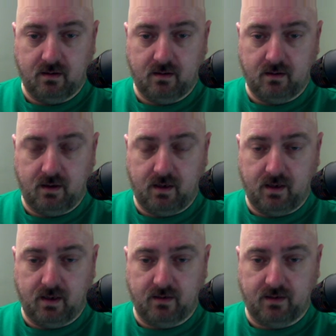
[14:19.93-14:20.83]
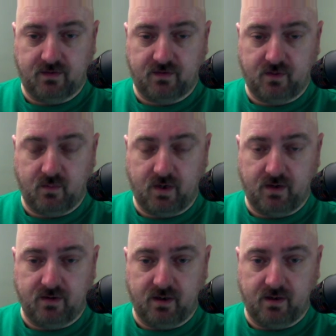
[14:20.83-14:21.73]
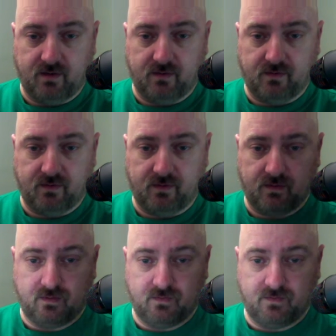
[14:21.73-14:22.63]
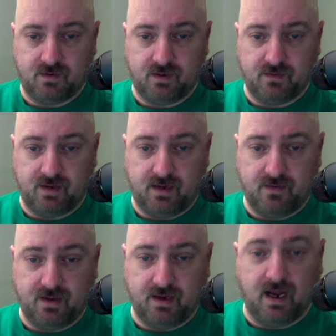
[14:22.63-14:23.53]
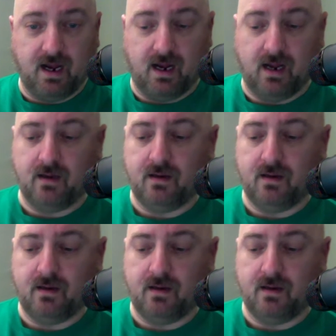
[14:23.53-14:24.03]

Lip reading: And let's see what it does. If it does anything. Aha.